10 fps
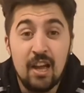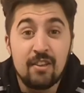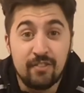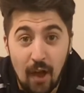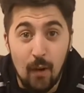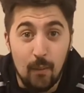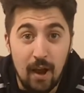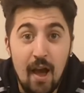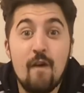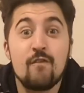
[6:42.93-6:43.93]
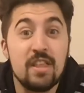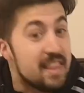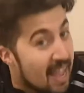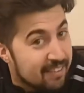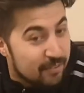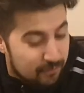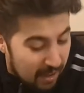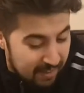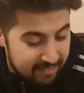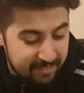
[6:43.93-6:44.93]
So, the next
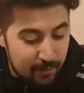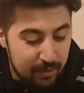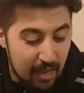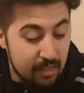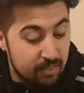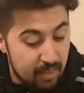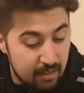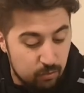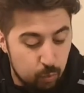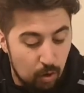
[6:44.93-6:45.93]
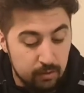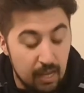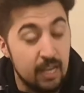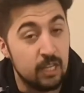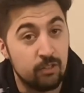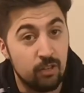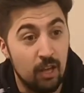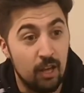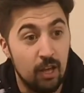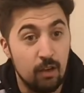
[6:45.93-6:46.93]
effect, okay, this one is,
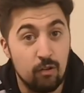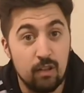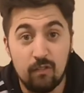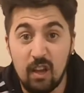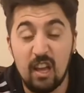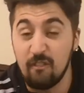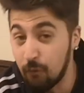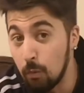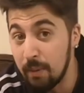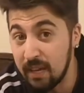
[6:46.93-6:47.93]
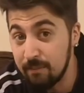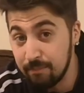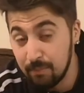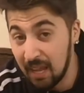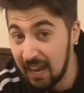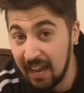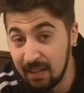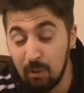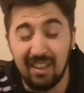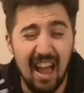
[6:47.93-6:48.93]
uh, it, for me, uh,
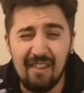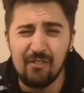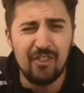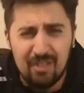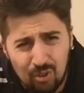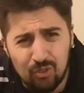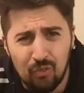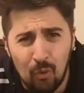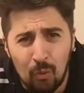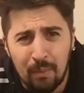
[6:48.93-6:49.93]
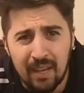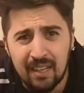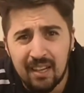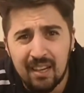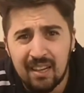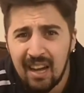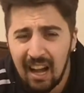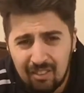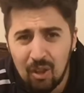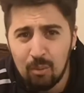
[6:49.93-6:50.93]
well, everything does for me.
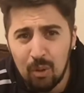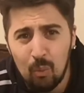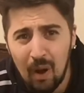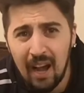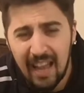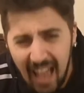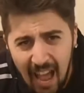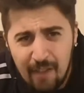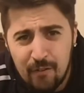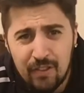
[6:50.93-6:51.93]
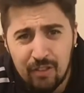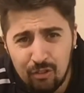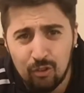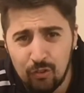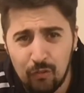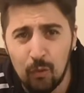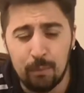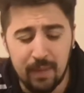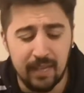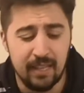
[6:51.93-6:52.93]
I don't know why. Everything does for
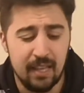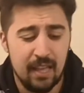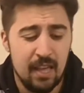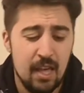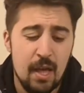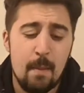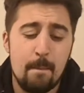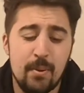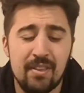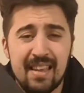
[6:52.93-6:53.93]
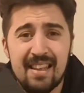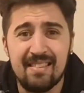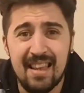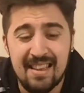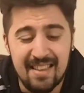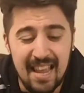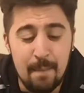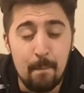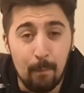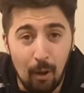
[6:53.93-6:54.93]
me. But it is
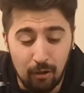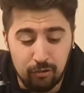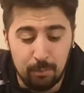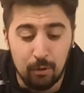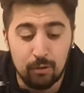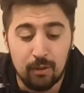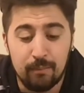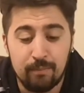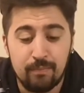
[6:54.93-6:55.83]
Impossible.